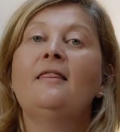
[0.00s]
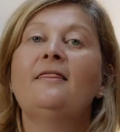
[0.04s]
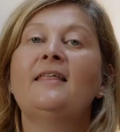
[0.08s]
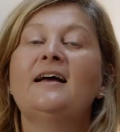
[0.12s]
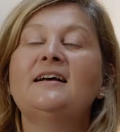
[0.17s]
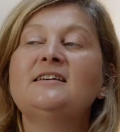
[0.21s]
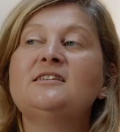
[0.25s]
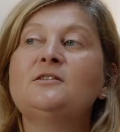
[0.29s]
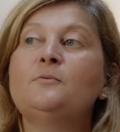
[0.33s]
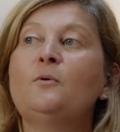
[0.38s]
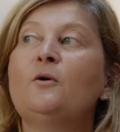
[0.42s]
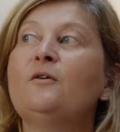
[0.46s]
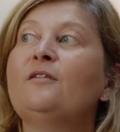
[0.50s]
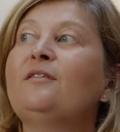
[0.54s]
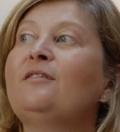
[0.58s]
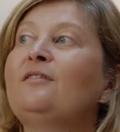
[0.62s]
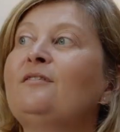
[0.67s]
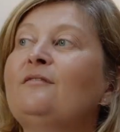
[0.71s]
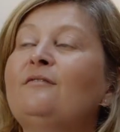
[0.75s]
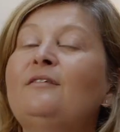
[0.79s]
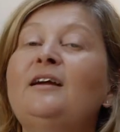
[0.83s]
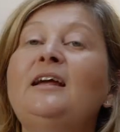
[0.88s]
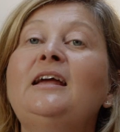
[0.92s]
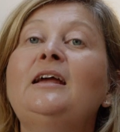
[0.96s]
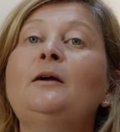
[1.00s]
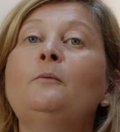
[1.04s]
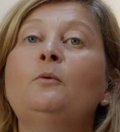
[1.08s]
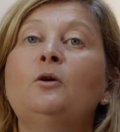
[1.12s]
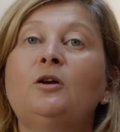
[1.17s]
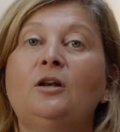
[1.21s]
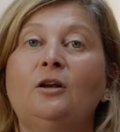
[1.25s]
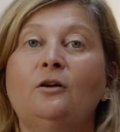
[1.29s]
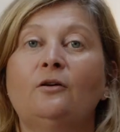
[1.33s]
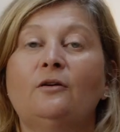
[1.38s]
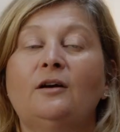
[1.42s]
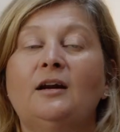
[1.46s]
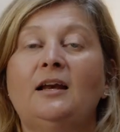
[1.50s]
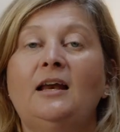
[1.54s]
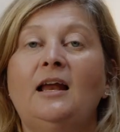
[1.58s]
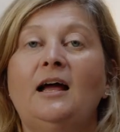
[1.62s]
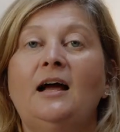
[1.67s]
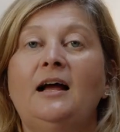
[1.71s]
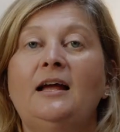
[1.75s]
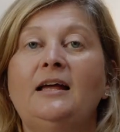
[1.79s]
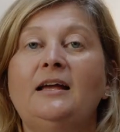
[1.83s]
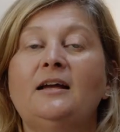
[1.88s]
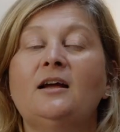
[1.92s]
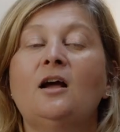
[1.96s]
That's what 3 would look
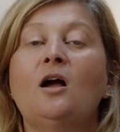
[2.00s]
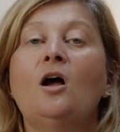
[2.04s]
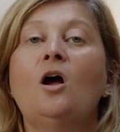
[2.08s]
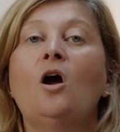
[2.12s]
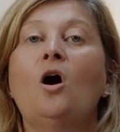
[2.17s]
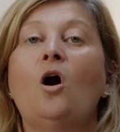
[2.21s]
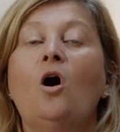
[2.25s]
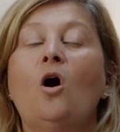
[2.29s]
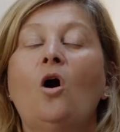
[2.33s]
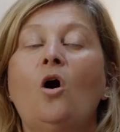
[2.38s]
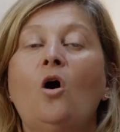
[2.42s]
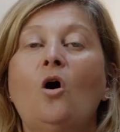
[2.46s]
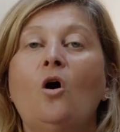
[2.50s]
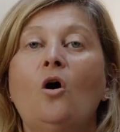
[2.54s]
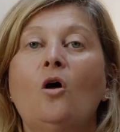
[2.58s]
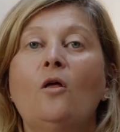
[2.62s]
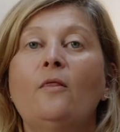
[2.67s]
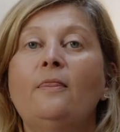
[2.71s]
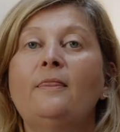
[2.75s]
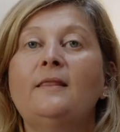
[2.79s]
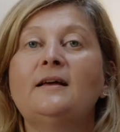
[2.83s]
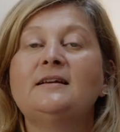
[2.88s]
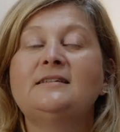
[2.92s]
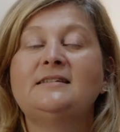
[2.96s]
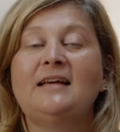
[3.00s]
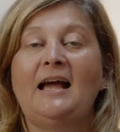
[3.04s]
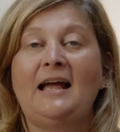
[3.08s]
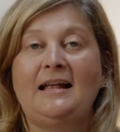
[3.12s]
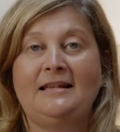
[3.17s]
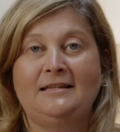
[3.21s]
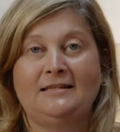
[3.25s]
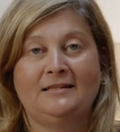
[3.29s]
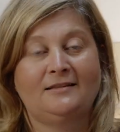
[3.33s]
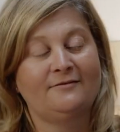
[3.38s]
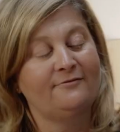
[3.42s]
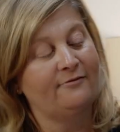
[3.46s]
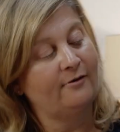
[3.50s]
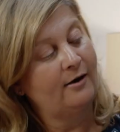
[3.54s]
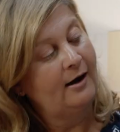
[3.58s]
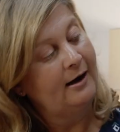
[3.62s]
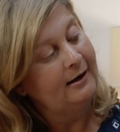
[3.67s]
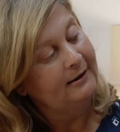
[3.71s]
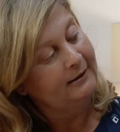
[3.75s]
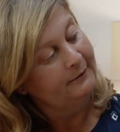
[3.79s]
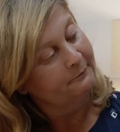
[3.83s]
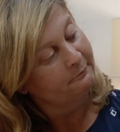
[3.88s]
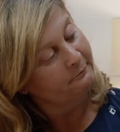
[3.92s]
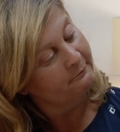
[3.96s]
like on the tens
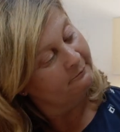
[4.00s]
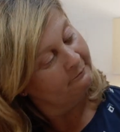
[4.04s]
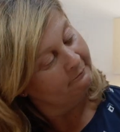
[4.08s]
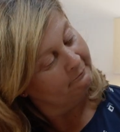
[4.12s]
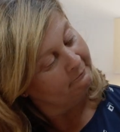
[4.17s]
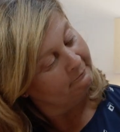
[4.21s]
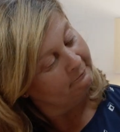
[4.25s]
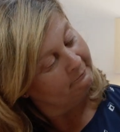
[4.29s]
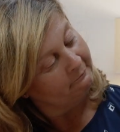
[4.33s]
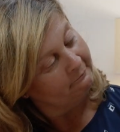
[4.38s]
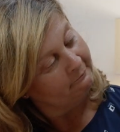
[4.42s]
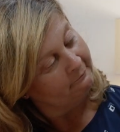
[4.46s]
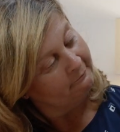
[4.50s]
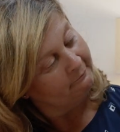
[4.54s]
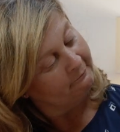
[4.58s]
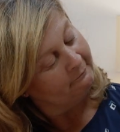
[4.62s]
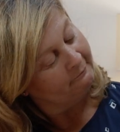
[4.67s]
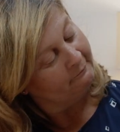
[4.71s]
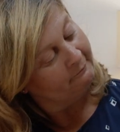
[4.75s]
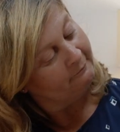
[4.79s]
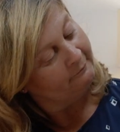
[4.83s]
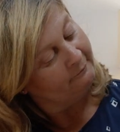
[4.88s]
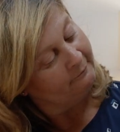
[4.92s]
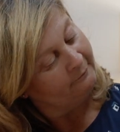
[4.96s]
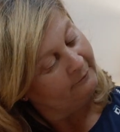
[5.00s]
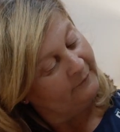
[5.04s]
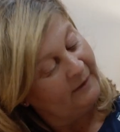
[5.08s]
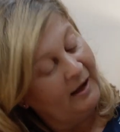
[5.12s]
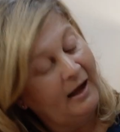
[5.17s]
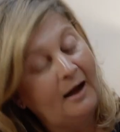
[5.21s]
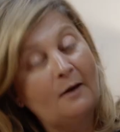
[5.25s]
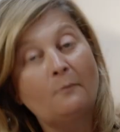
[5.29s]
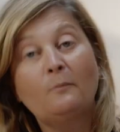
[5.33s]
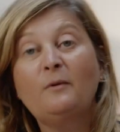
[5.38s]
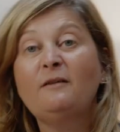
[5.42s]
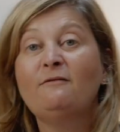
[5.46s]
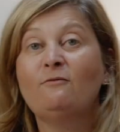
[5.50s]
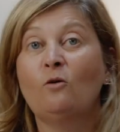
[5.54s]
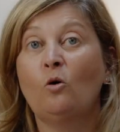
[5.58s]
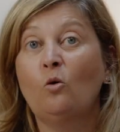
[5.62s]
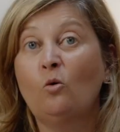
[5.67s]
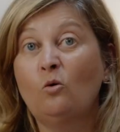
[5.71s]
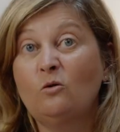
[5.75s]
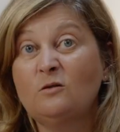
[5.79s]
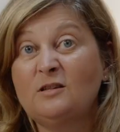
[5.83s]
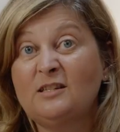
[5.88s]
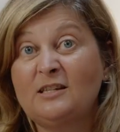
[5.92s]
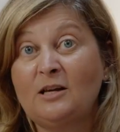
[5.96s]
frame. And
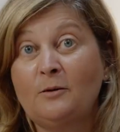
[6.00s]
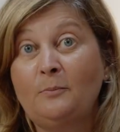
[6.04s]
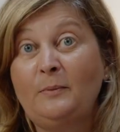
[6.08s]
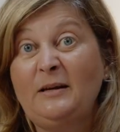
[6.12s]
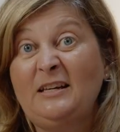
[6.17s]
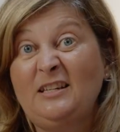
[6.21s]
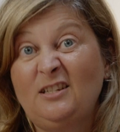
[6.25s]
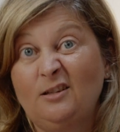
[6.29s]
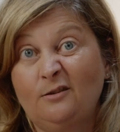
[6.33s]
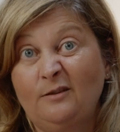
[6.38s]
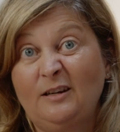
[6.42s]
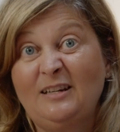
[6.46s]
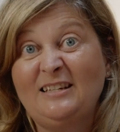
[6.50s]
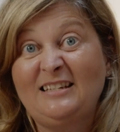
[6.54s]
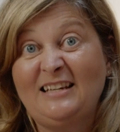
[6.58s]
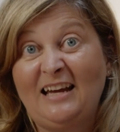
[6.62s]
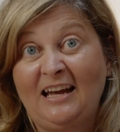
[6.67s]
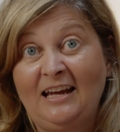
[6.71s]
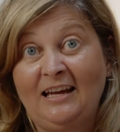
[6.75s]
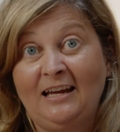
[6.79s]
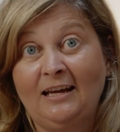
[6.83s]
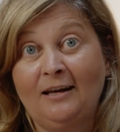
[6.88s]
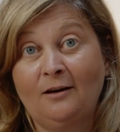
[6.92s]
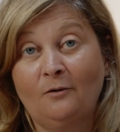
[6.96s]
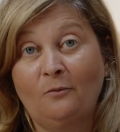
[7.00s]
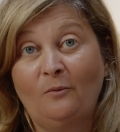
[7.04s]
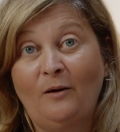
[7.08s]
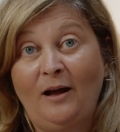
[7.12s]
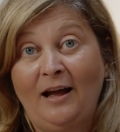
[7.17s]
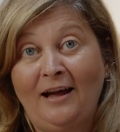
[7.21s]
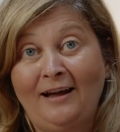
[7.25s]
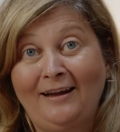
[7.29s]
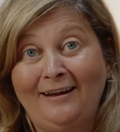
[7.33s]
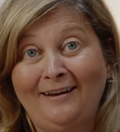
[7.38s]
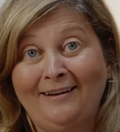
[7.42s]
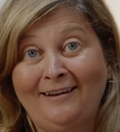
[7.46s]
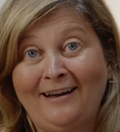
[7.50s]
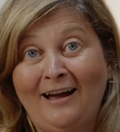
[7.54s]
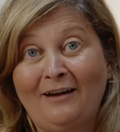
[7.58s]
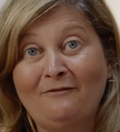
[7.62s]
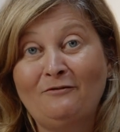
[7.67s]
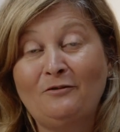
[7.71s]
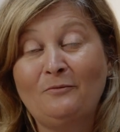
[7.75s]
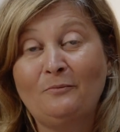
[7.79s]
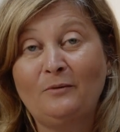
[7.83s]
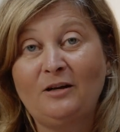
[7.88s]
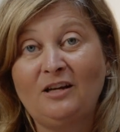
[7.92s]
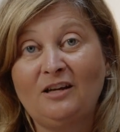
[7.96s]
we've also been doing taking away,
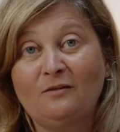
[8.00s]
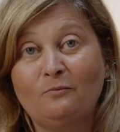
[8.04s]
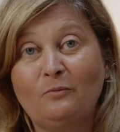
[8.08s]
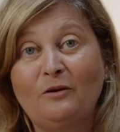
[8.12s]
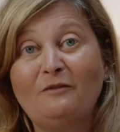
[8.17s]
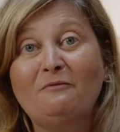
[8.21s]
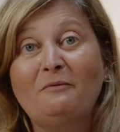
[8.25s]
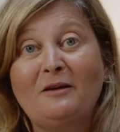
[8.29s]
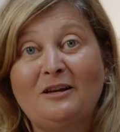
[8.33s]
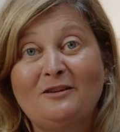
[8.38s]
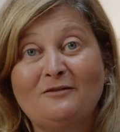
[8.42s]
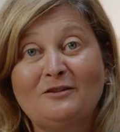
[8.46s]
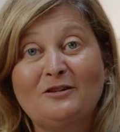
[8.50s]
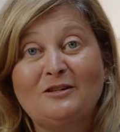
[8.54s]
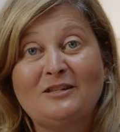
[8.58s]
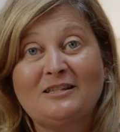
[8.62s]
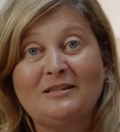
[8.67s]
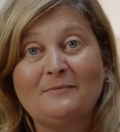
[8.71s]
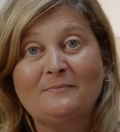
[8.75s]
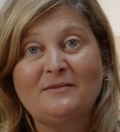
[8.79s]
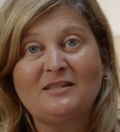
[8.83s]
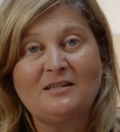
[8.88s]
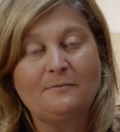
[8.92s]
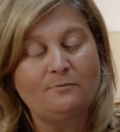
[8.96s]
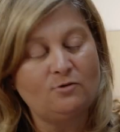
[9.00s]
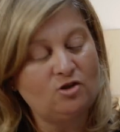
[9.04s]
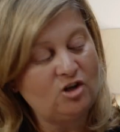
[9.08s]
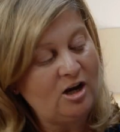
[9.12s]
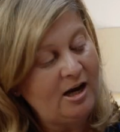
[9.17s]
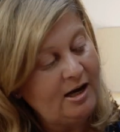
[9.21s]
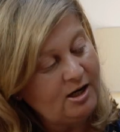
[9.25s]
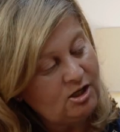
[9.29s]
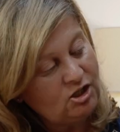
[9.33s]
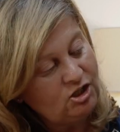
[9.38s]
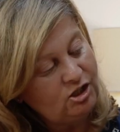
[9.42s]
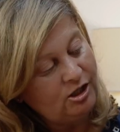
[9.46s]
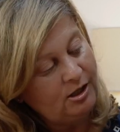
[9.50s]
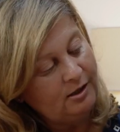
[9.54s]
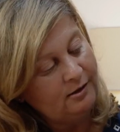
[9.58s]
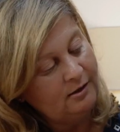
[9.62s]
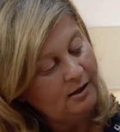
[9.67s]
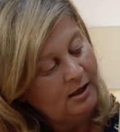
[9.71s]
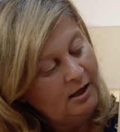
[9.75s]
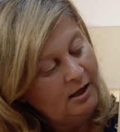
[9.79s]
haven't we? We've been doing some subtraction.